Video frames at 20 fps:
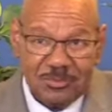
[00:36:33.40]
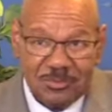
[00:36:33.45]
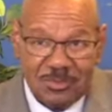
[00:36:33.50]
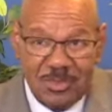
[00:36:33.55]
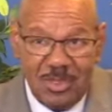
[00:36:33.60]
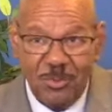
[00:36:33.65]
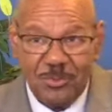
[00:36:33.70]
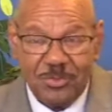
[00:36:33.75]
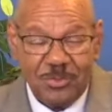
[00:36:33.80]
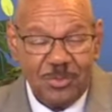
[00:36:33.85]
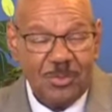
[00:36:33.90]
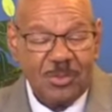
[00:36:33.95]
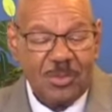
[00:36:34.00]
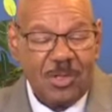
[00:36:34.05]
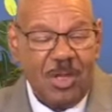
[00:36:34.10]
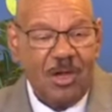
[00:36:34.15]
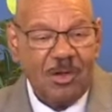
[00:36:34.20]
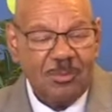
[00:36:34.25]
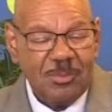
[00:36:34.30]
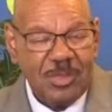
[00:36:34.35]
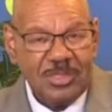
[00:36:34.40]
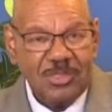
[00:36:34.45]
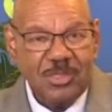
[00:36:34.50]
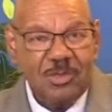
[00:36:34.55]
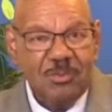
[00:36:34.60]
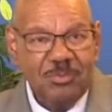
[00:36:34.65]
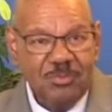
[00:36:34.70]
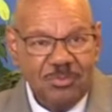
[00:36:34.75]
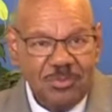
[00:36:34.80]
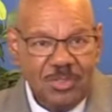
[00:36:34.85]
go through it all. But
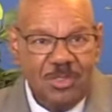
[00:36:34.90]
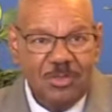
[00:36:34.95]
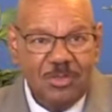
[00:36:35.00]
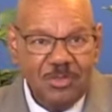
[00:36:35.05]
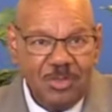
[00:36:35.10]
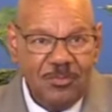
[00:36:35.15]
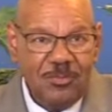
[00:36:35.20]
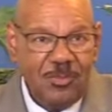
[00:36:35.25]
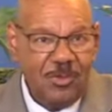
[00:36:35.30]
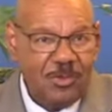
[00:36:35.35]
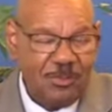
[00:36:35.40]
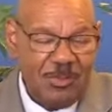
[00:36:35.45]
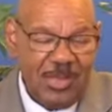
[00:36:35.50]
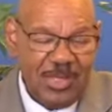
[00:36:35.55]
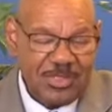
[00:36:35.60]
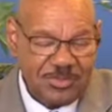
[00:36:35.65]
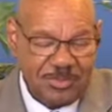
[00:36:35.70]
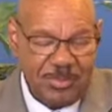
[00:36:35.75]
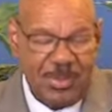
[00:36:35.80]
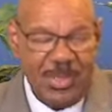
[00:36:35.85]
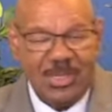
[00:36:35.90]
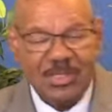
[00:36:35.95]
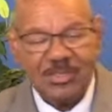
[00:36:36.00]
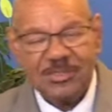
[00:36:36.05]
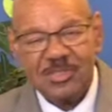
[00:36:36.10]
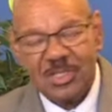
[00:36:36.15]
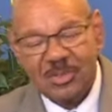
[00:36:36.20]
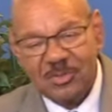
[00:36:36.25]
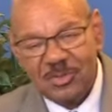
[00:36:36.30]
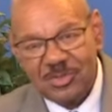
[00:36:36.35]
you've heard about Spanish
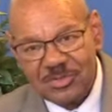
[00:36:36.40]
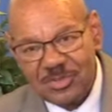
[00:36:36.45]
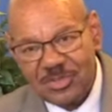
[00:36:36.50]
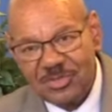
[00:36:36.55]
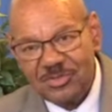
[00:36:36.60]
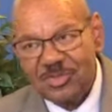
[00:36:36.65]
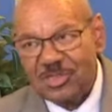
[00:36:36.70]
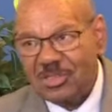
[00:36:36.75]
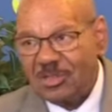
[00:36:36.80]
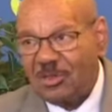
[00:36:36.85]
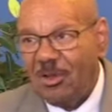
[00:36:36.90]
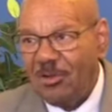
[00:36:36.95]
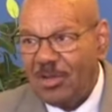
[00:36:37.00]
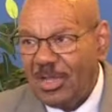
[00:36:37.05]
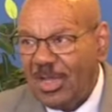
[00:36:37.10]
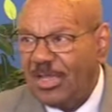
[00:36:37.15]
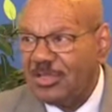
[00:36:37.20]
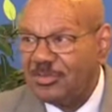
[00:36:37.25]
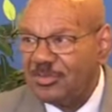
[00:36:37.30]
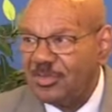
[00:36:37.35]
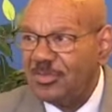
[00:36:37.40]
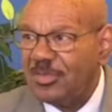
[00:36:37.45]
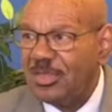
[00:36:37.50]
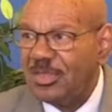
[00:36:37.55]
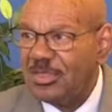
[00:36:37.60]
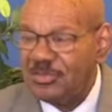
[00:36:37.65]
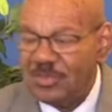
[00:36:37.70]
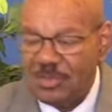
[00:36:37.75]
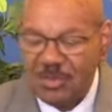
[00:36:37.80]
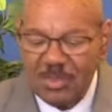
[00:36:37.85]
Inquisition and all kinds of
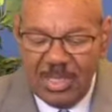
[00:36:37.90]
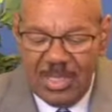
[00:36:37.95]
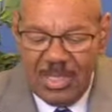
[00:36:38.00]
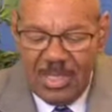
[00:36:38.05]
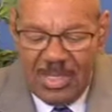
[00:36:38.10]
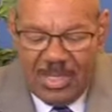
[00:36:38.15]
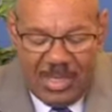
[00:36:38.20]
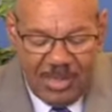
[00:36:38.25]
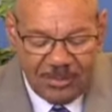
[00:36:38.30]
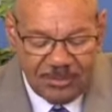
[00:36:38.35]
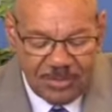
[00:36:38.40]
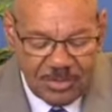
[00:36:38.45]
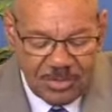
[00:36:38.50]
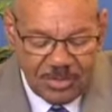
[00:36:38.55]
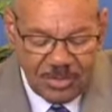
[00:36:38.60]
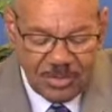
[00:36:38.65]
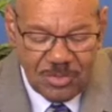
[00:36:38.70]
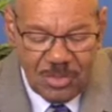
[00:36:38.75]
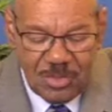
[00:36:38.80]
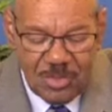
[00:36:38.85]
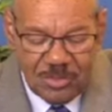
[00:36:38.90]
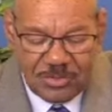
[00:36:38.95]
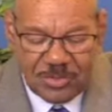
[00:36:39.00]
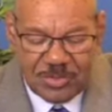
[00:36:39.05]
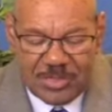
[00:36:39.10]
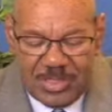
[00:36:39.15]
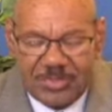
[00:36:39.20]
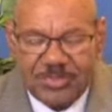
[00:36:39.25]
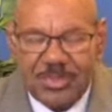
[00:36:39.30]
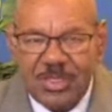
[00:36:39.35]
things that happened to the Jews. So
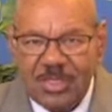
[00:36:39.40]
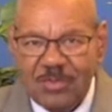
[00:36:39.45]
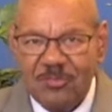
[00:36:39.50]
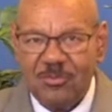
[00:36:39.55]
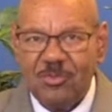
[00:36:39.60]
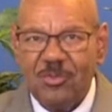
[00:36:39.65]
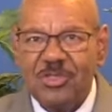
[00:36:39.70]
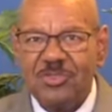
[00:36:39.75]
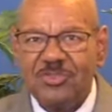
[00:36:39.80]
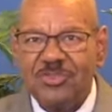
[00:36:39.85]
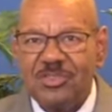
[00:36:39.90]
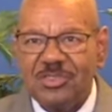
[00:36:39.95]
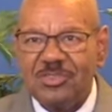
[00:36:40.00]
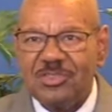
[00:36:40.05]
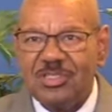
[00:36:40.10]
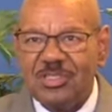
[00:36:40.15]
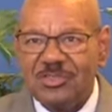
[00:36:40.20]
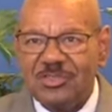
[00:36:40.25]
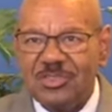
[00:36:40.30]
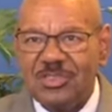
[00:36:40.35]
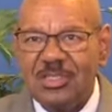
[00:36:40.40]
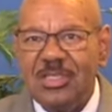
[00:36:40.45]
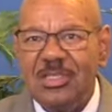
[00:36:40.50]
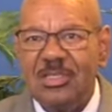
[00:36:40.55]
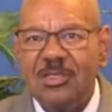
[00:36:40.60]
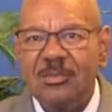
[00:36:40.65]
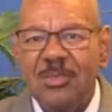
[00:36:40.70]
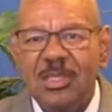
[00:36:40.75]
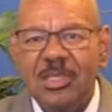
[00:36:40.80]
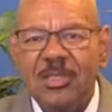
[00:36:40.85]
they think of Christians as an
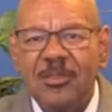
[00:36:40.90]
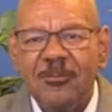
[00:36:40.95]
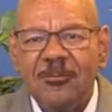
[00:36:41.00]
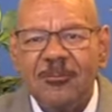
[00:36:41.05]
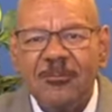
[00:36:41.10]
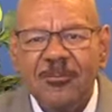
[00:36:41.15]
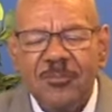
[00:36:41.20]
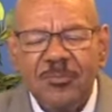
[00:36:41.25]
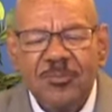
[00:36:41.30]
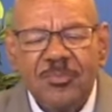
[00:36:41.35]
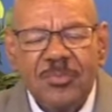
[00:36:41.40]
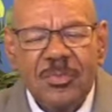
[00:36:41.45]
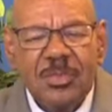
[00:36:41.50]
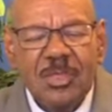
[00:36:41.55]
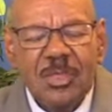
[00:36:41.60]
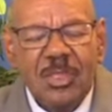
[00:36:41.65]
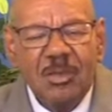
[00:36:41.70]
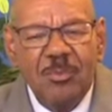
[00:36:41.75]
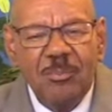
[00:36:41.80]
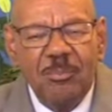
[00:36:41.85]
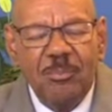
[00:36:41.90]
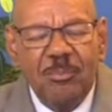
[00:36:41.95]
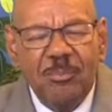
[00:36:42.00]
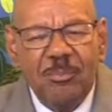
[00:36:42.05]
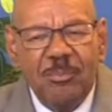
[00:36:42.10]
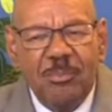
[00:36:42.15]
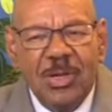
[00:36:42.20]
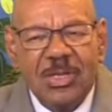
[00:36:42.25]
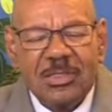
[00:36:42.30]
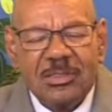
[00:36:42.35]
enemy.
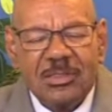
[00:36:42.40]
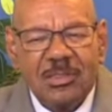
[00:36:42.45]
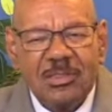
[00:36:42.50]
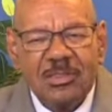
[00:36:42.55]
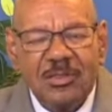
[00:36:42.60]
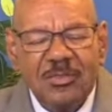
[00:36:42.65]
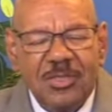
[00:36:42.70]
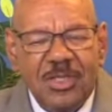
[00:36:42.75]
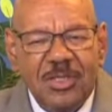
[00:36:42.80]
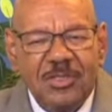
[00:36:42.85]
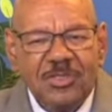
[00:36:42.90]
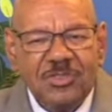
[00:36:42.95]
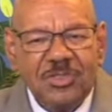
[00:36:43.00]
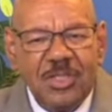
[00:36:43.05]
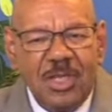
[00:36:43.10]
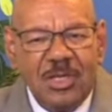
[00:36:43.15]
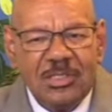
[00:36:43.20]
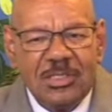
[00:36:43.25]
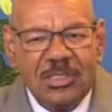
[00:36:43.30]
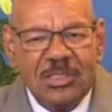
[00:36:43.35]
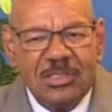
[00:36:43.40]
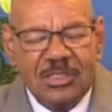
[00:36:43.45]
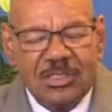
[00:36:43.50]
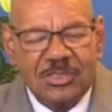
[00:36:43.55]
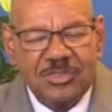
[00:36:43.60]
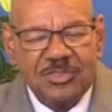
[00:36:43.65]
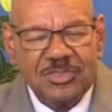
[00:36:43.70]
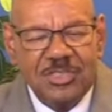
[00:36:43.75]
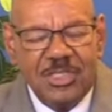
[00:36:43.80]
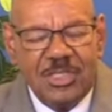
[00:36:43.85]
But they're starting to
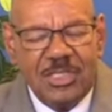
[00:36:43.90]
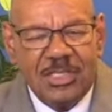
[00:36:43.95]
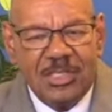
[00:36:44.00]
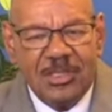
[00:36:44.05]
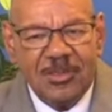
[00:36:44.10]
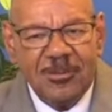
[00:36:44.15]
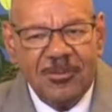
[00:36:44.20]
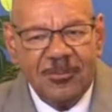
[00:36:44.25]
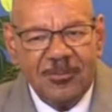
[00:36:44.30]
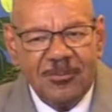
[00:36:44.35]
see